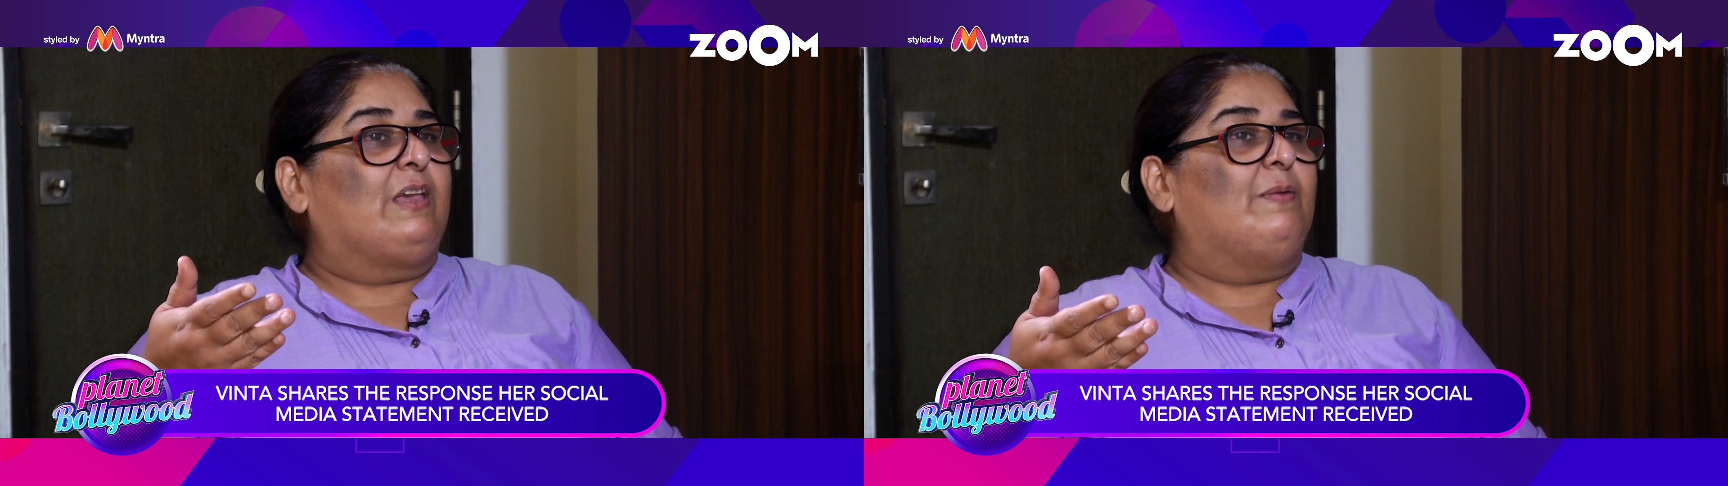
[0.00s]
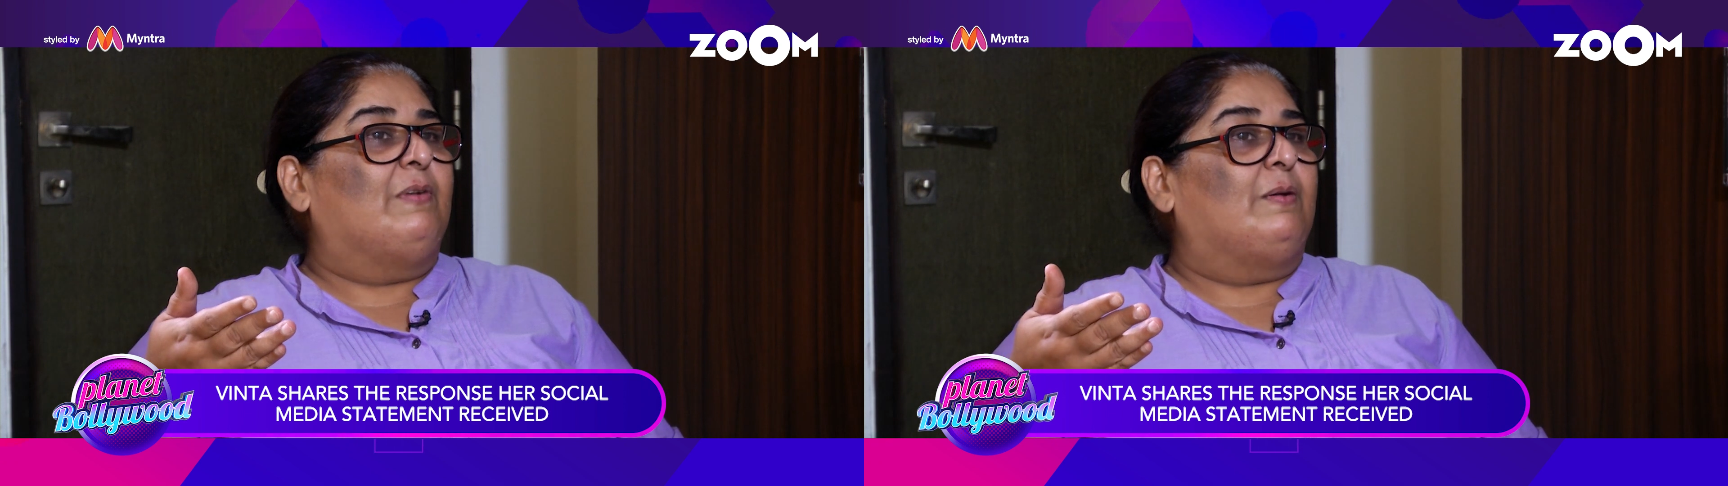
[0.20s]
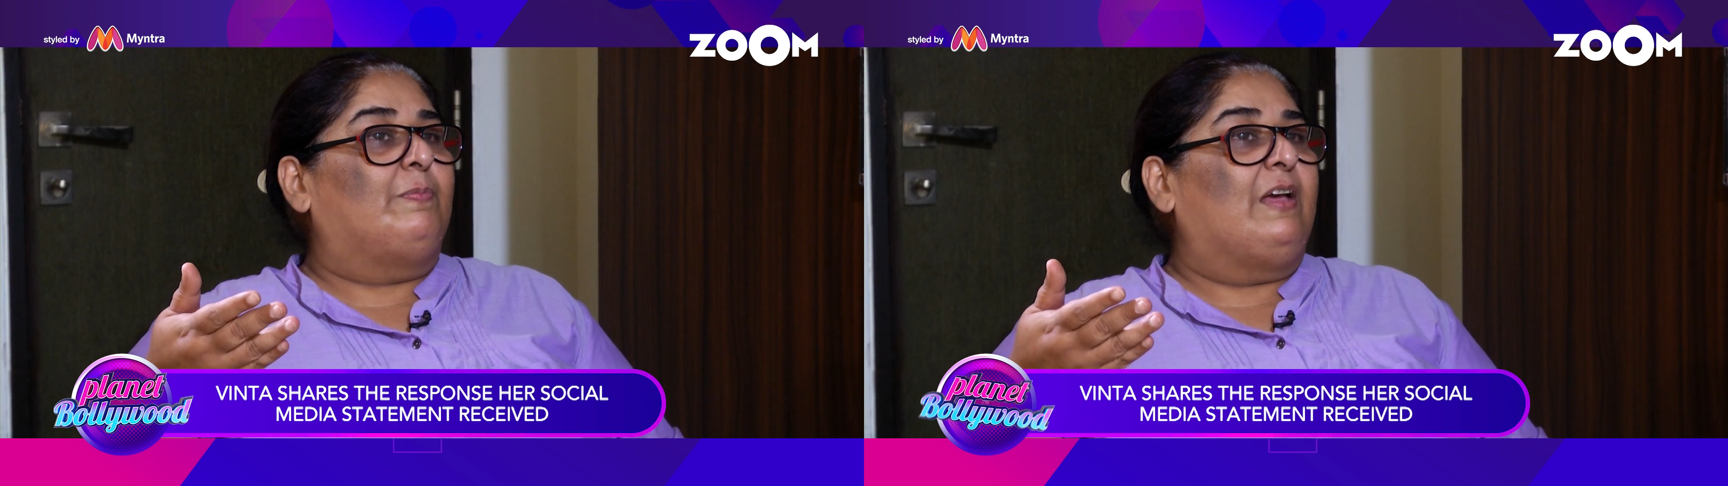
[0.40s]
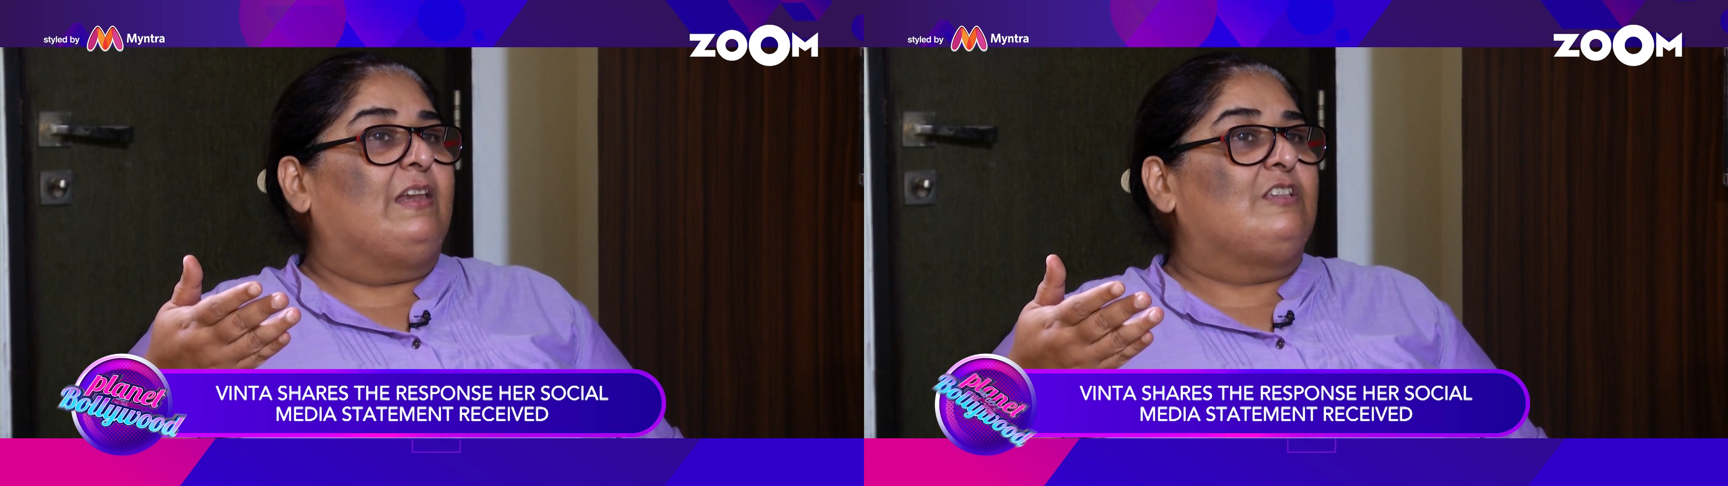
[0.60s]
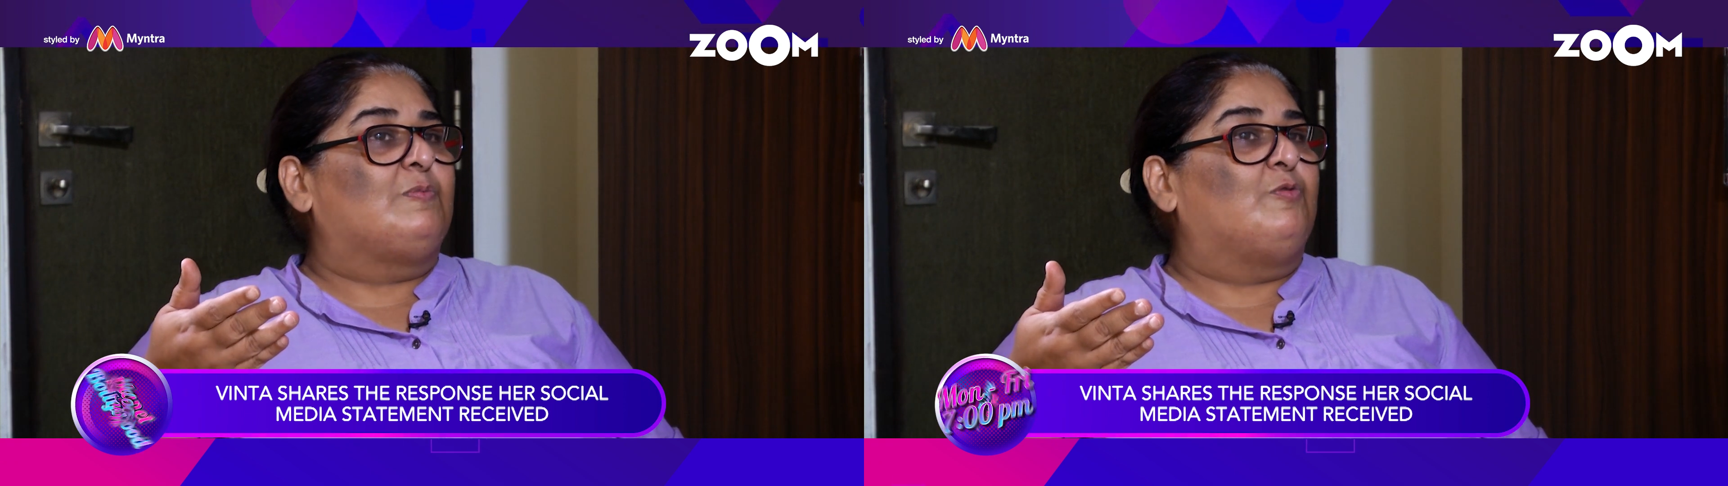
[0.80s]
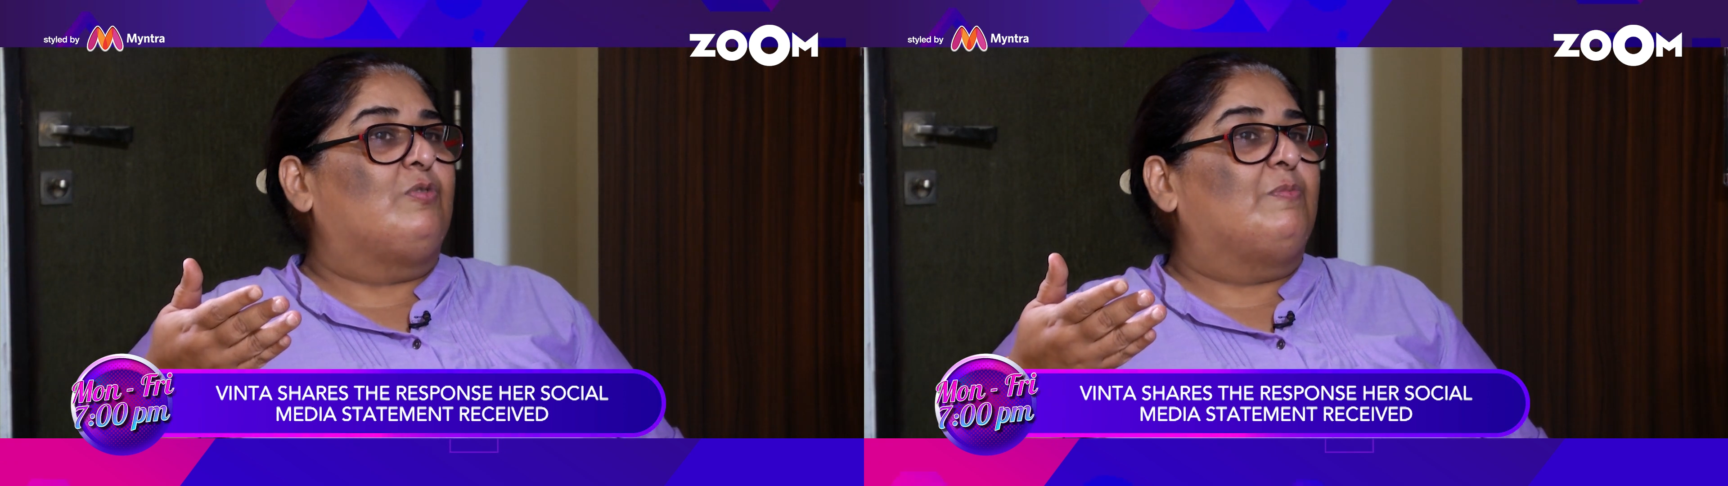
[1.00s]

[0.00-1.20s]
came up and he spoke